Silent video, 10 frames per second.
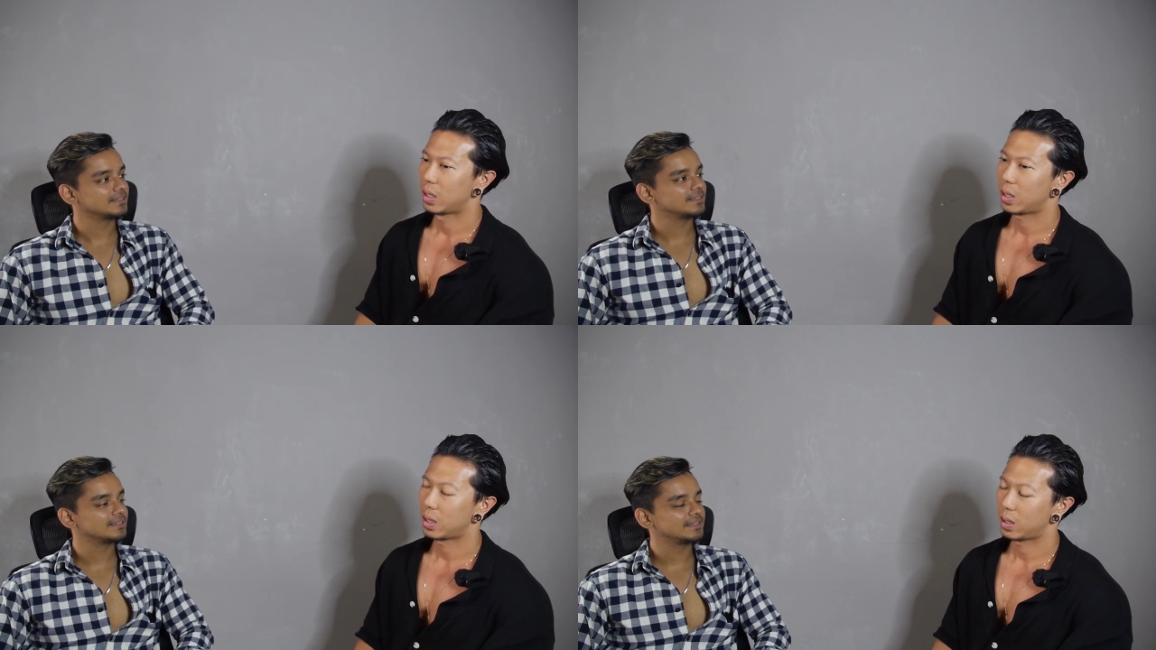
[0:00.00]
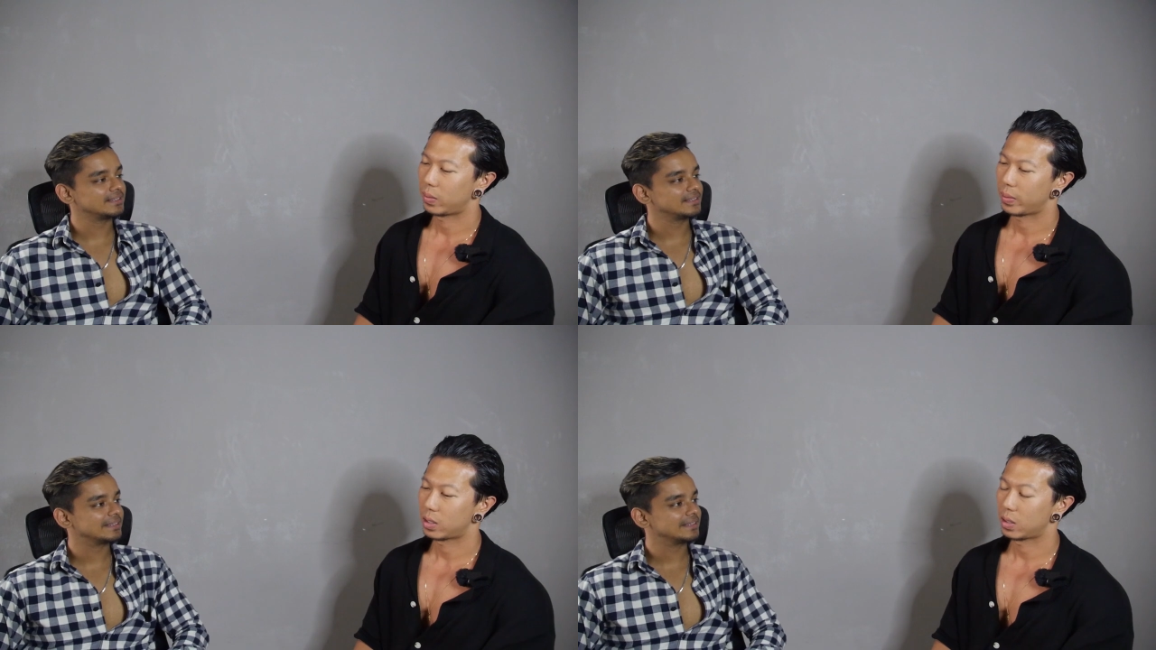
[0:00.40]

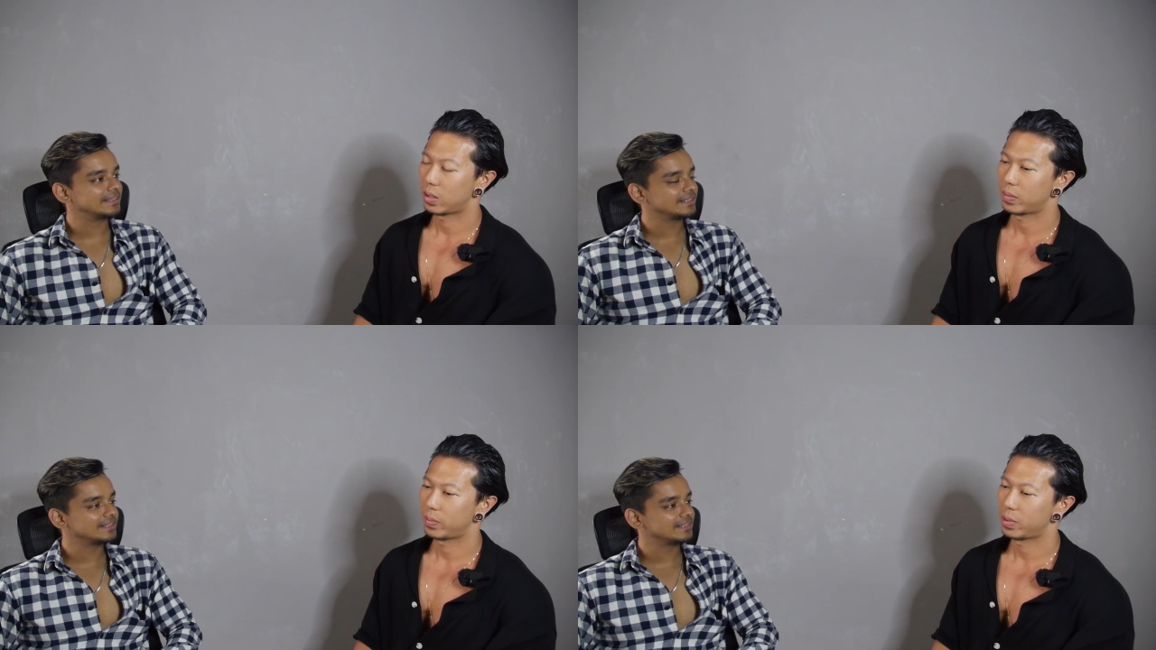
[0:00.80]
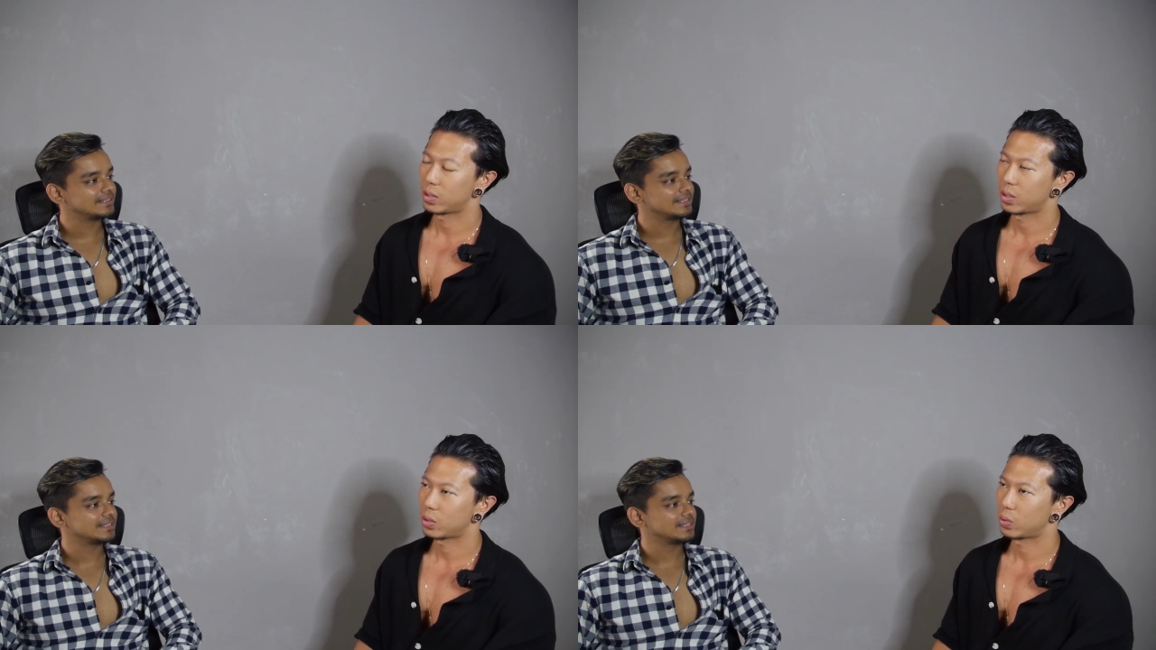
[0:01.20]
Speaker 1: As a
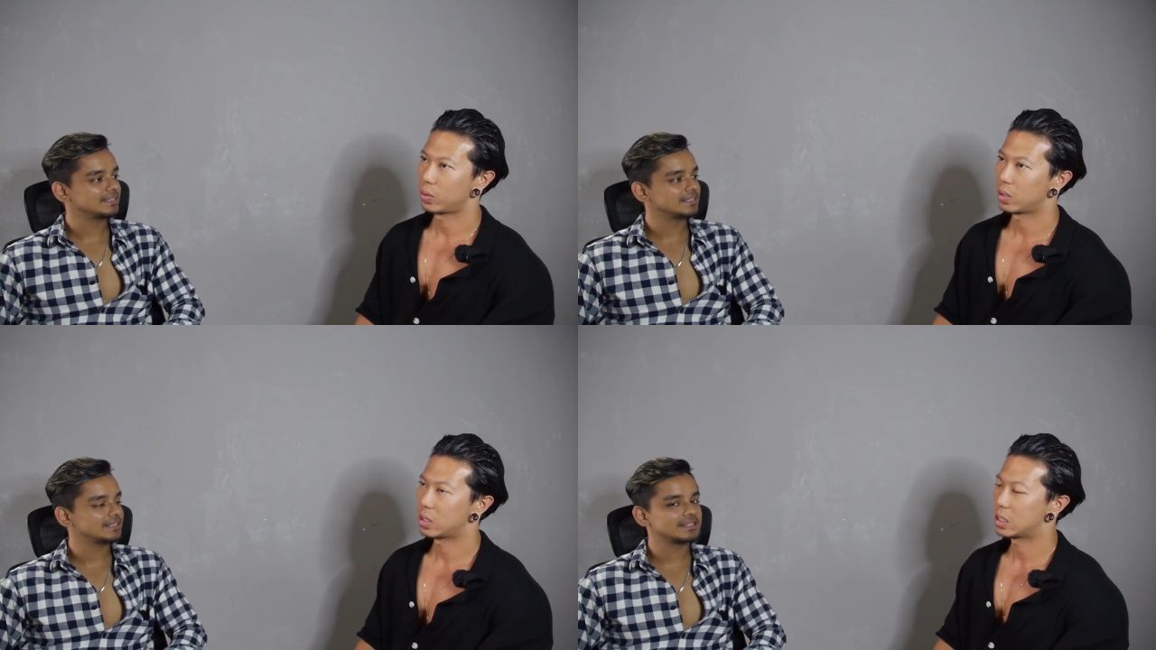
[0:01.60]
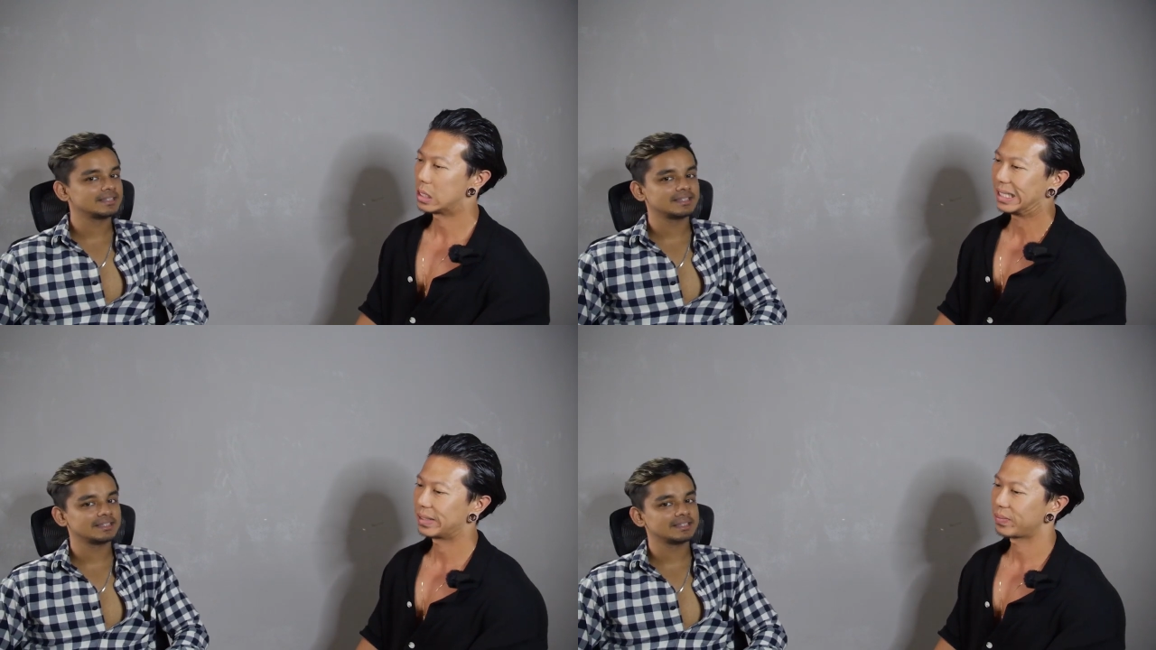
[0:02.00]
business
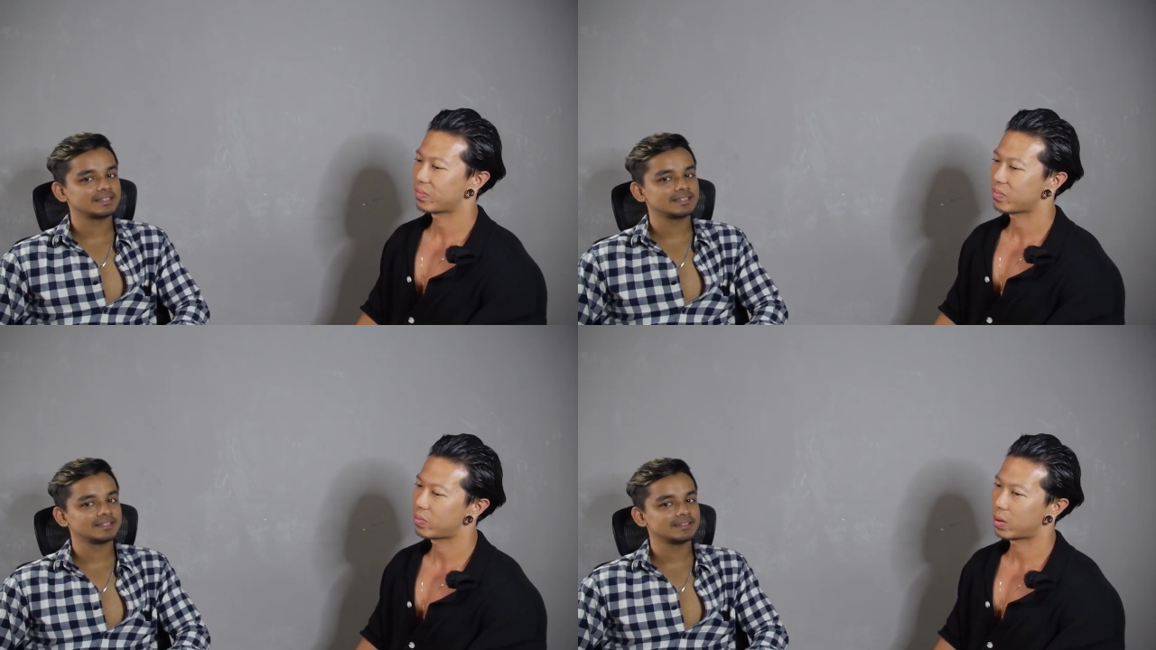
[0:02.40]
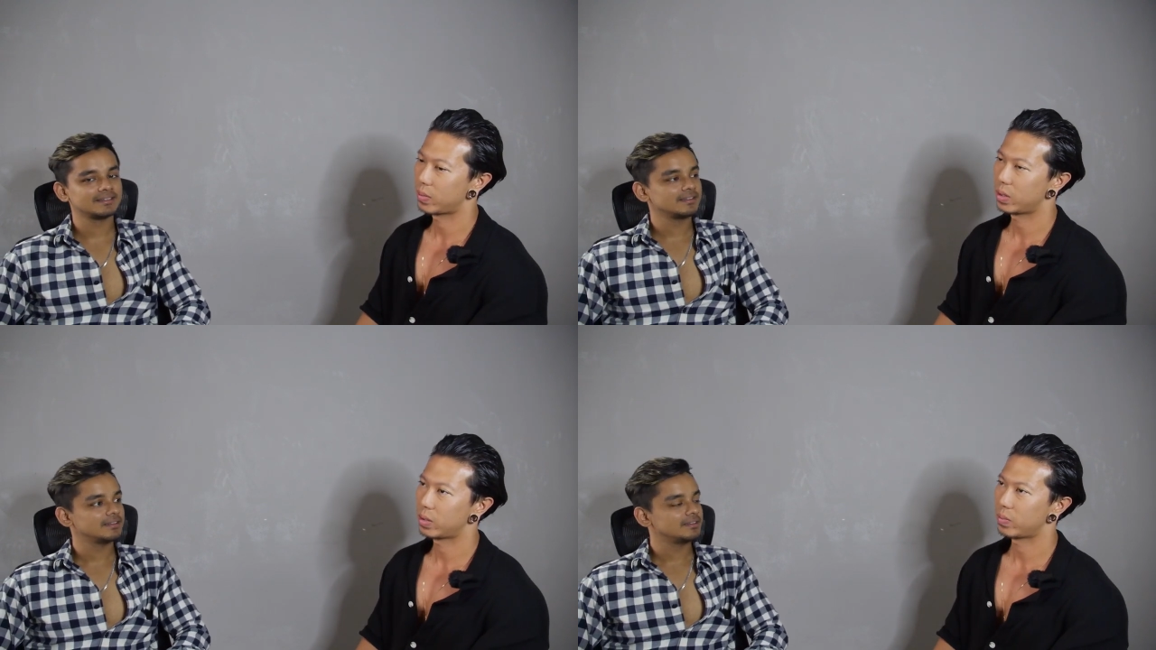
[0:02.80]
owner,
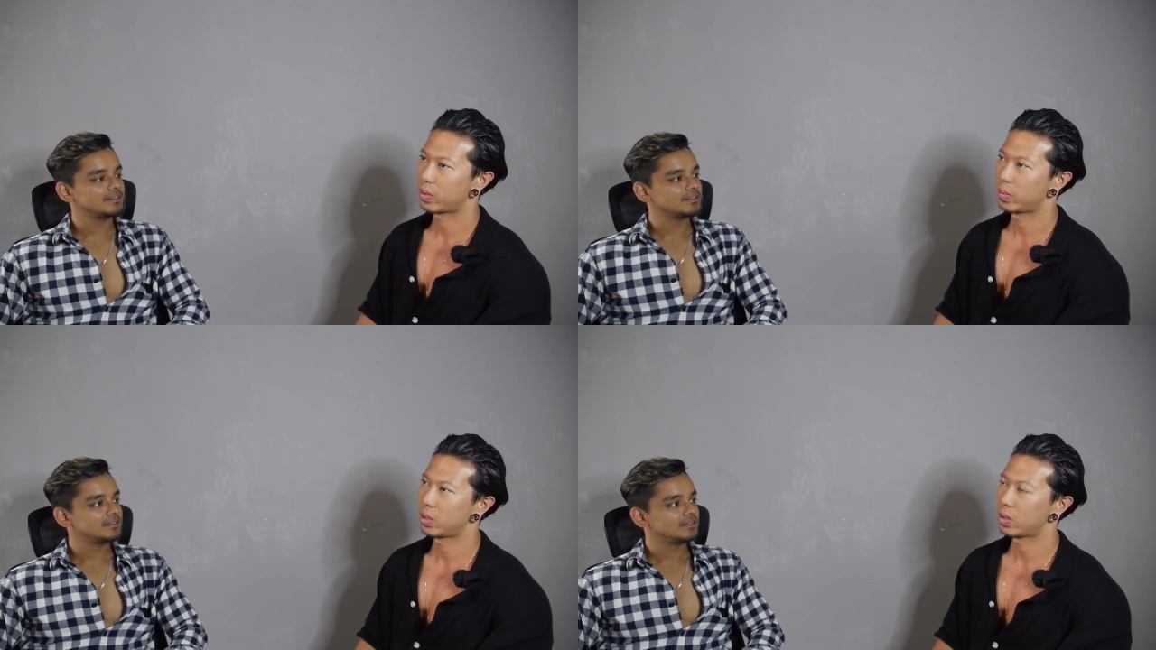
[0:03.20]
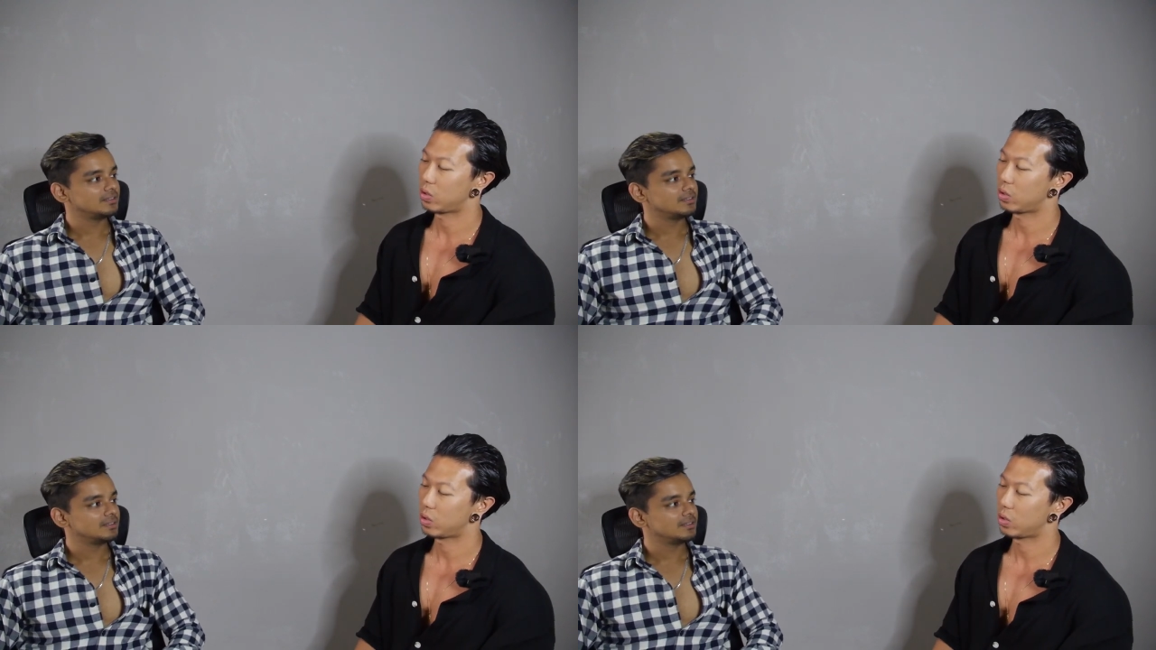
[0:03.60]
probably not.